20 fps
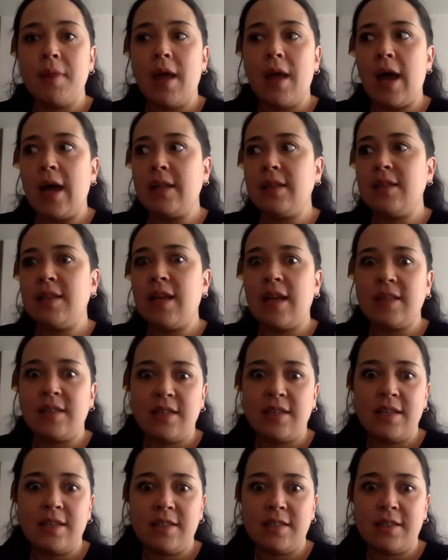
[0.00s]
and that
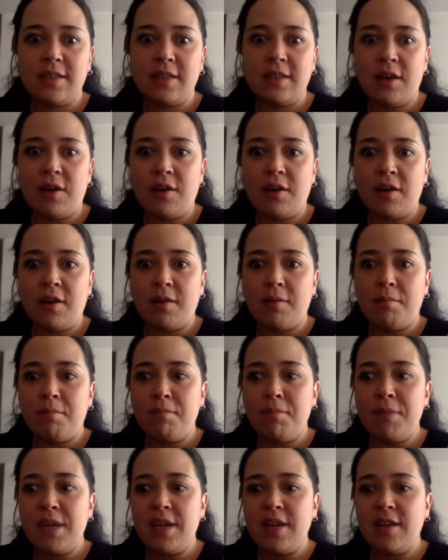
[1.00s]
is
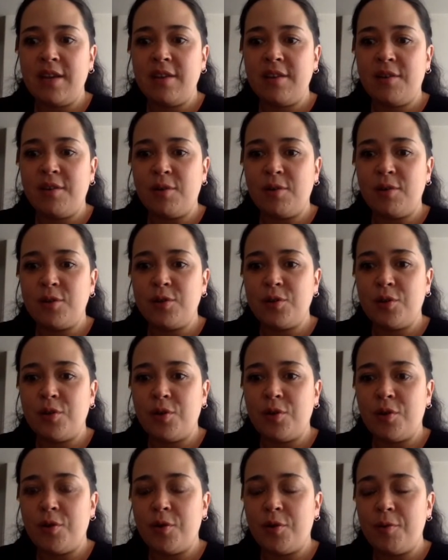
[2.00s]
being
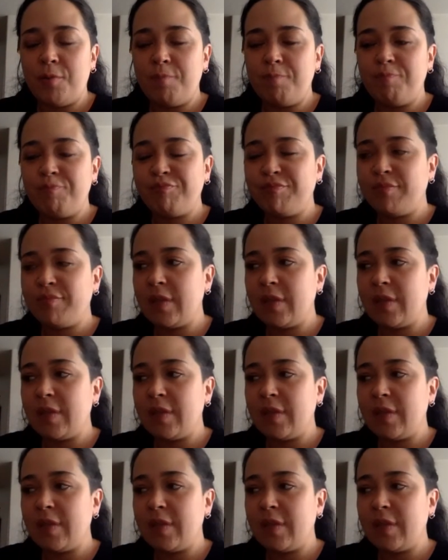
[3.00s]
also